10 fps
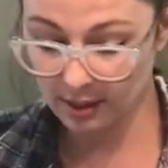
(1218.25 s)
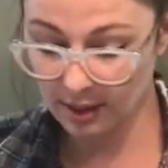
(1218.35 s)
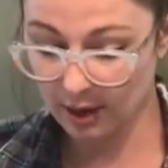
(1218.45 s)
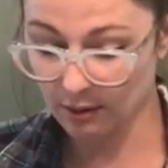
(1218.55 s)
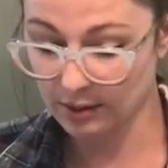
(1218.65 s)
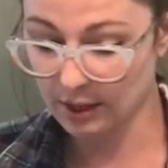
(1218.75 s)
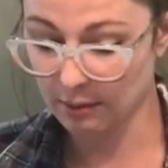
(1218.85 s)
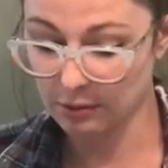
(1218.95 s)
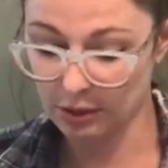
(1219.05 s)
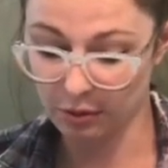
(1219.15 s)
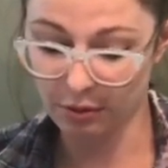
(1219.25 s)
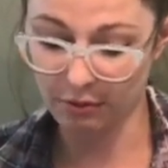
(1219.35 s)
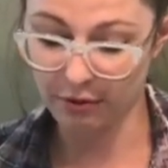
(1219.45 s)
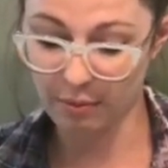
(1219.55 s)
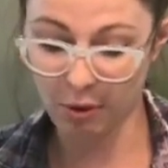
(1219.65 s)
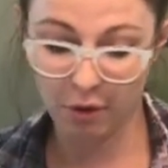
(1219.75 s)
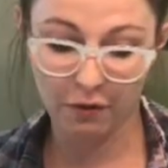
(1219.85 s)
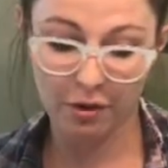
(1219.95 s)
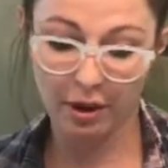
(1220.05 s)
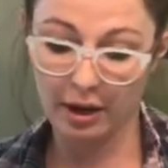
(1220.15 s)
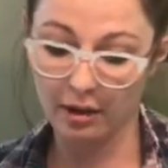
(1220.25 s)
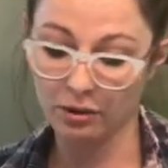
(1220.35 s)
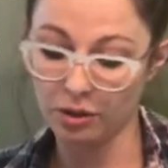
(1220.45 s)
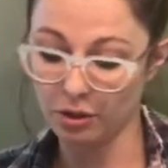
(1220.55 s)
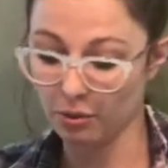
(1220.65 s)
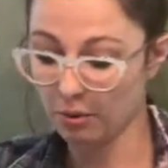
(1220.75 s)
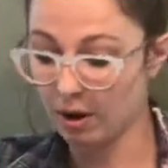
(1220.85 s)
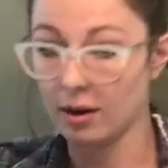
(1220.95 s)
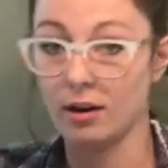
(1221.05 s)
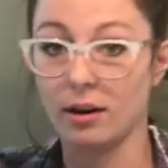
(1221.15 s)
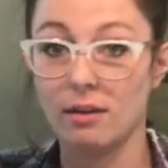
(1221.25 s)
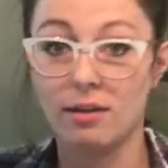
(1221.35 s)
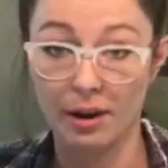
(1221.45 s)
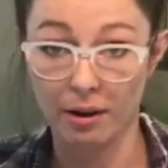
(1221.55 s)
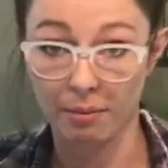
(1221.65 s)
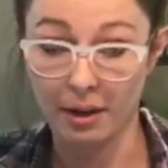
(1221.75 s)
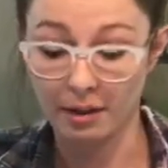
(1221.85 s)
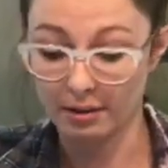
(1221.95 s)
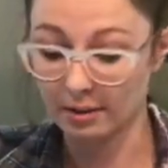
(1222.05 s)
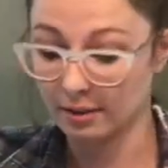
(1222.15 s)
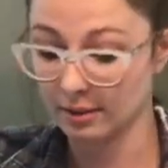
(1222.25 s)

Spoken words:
Now it's time to flip over and do our therapies.